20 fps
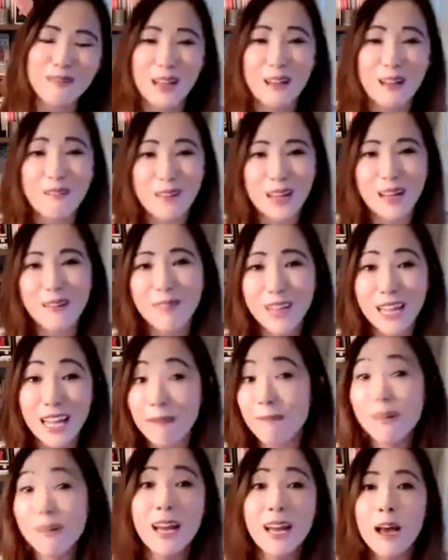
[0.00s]
family. I
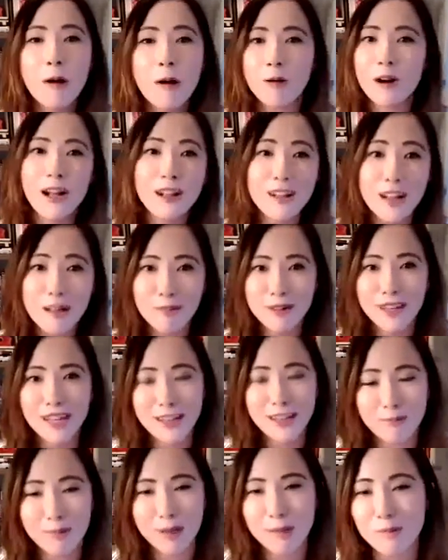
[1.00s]
mean, we're all
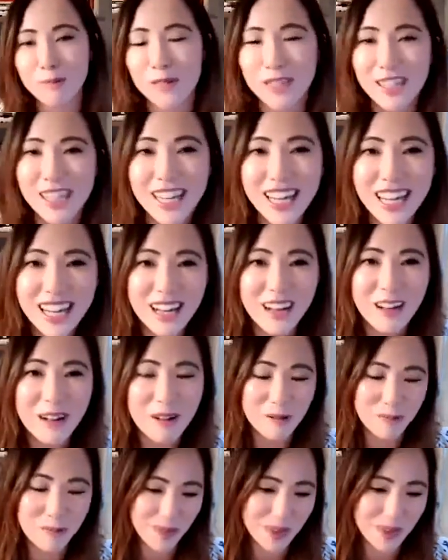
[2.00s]
complicated people.
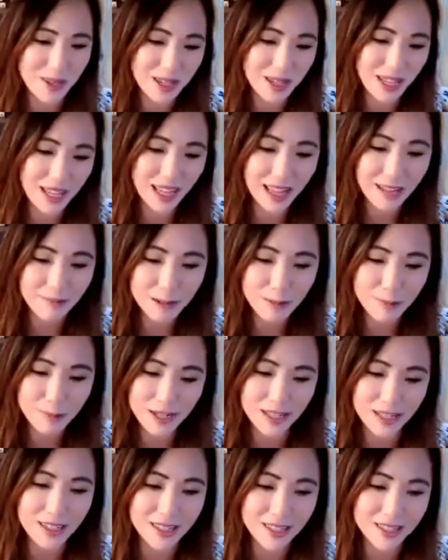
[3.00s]

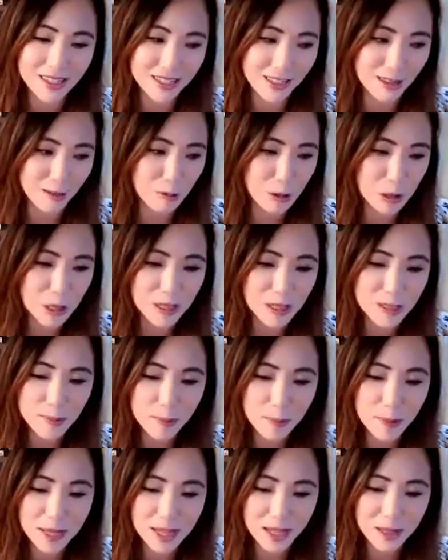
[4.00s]
Everybody is in the world.
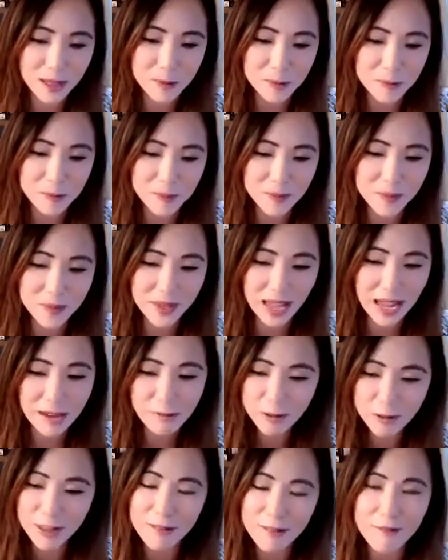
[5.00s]
But I
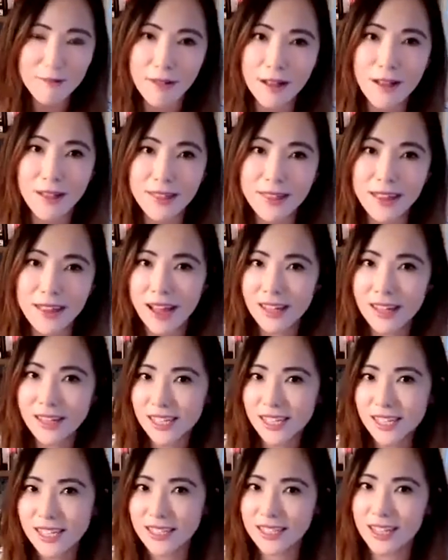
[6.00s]
really felt that
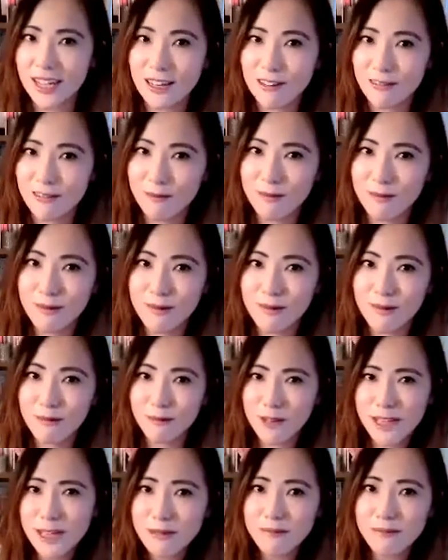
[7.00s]
need to kind of
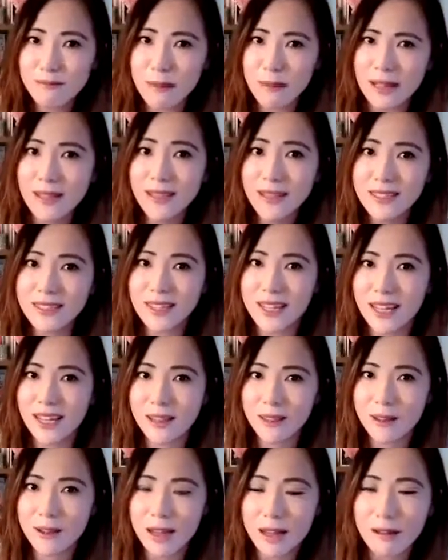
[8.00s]
really balance it and
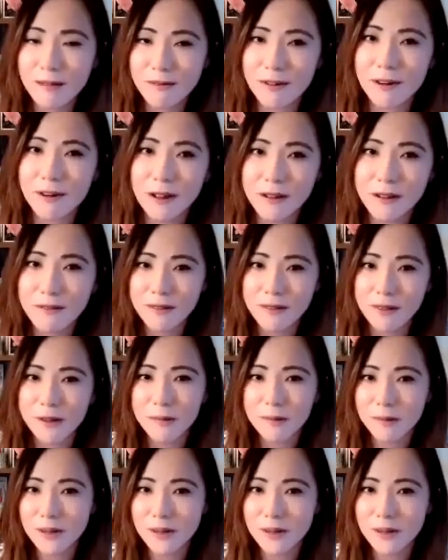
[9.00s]
look out for all of them.